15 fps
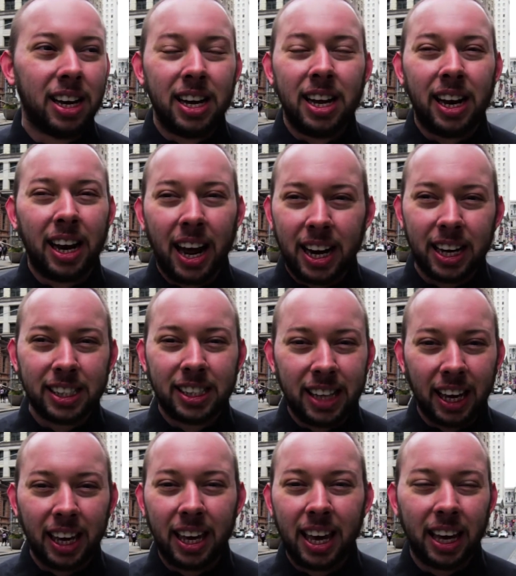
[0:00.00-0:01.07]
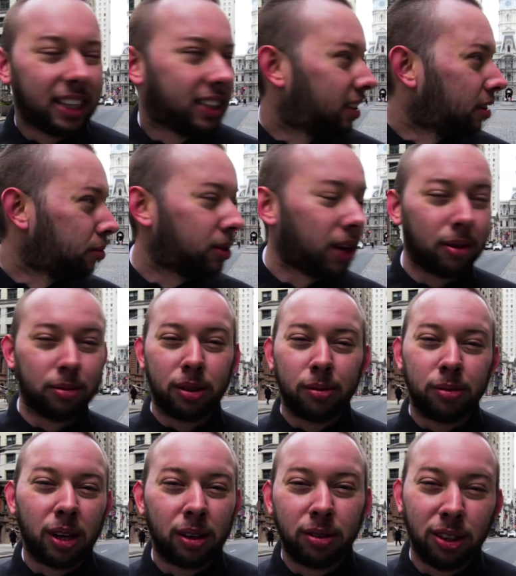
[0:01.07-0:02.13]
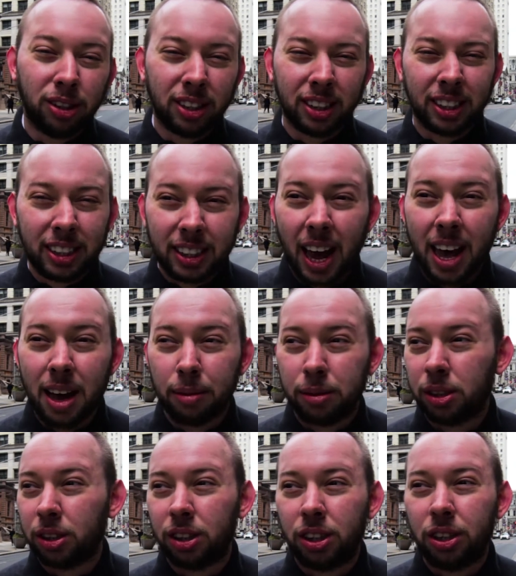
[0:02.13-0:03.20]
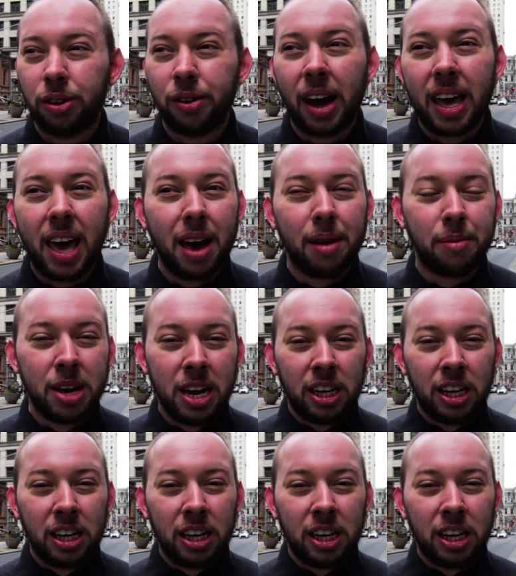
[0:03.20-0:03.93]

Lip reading: let it sink in sometimes? Sometimes you can stay up to 2 a.m.